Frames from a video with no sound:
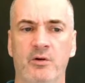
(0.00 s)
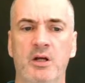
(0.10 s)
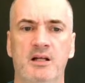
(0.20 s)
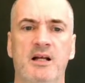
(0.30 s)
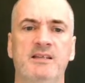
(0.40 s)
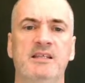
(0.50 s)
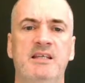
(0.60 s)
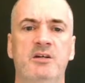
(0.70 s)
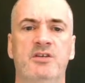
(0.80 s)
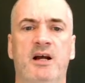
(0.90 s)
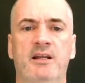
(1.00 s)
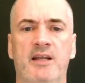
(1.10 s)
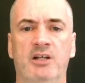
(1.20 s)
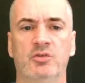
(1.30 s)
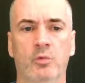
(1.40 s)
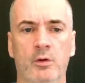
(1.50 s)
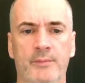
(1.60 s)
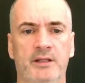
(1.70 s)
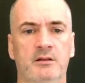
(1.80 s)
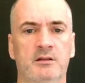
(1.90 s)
It says here, Dine and Dash woman